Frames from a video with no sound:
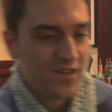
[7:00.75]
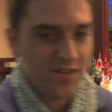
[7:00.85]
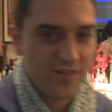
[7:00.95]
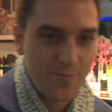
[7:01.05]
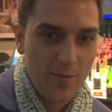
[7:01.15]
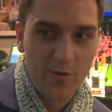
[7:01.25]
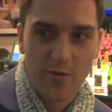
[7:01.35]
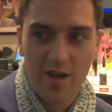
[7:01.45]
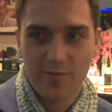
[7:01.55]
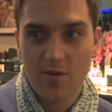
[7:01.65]
and the people
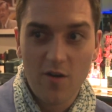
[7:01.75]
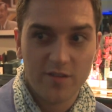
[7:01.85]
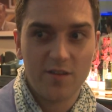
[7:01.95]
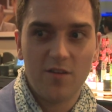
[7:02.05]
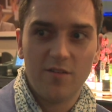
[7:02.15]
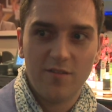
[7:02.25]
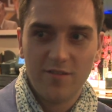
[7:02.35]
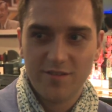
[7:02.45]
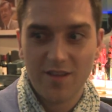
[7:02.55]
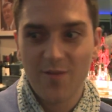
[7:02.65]
recognize me. Oh, Ocelote,
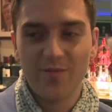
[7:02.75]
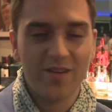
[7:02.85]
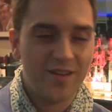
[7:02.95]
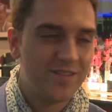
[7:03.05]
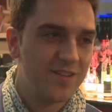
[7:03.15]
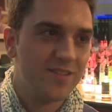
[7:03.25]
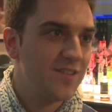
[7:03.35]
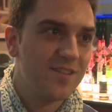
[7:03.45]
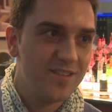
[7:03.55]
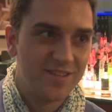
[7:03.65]
what's up, man? It's like
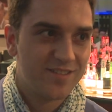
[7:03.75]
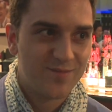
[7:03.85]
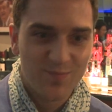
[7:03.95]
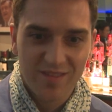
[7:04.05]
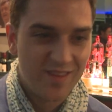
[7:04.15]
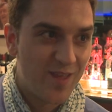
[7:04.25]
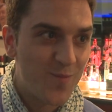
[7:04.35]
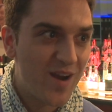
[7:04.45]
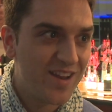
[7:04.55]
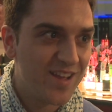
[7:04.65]
just the day
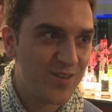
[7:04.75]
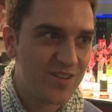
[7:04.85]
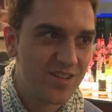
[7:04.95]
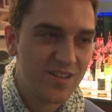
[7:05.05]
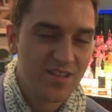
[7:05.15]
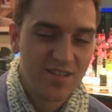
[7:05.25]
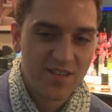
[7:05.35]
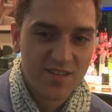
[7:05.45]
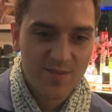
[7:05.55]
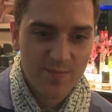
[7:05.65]
by day, you know,
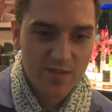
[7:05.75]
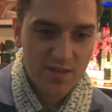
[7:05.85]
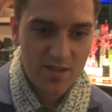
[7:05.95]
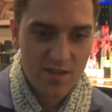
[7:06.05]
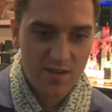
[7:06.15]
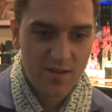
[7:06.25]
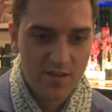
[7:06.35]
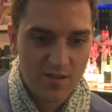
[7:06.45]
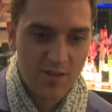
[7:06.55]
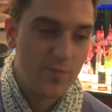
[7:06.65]

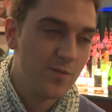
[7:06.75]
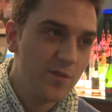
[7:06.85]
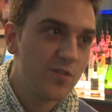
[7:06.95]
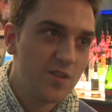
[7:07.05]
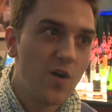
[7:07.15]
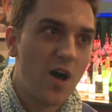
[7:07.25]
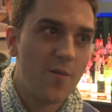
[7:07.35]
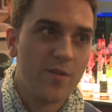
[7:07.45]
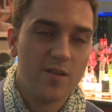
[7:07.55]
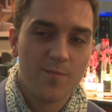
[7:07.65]
and it makes me so
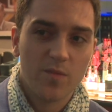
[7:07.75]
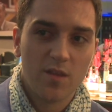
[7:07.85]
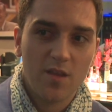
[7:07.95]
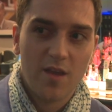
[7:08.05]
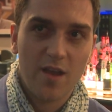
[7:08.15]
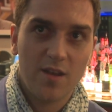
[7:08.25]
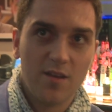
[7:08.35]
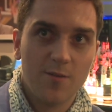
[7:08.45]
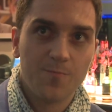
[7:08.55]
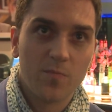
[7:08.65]
happy,
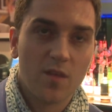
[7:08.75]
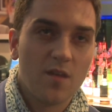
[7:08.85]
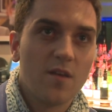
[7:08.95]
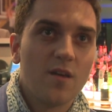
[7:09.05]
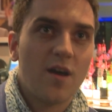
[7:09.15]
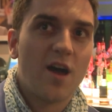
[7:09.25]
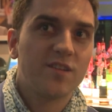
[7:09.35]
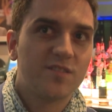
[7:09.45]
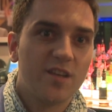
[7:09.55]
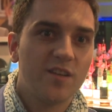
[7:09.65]
and
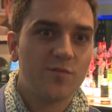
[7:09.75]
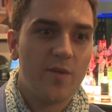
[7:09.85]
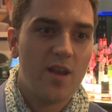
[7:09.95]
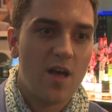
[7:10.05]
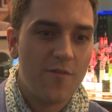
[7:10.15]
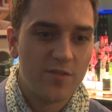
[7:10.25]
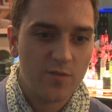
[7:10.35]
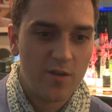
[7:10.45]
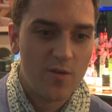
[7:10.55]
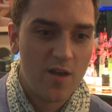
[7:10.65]
has changed my life as
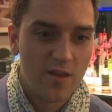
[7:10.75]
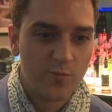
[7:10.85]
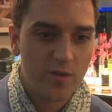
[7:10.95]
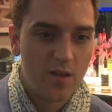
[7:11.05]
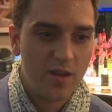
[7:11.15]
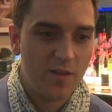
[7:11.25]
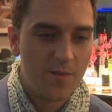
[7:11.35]
well.